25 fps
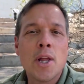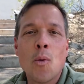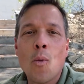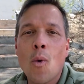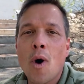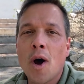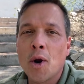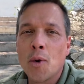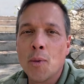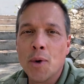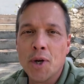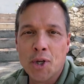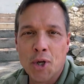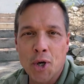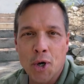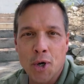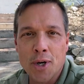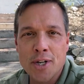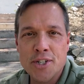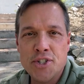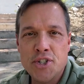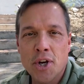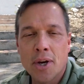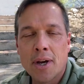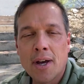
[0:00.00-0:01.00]
want to
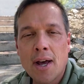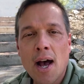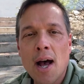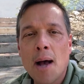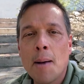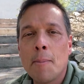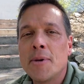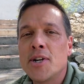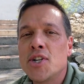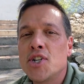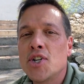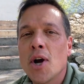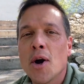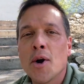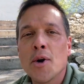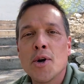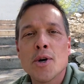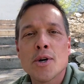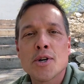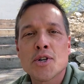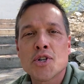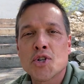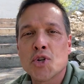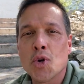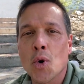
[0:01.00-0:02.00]
encourage you come, share
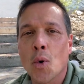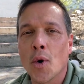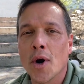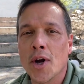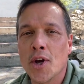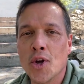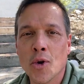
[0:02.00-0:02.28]
your story.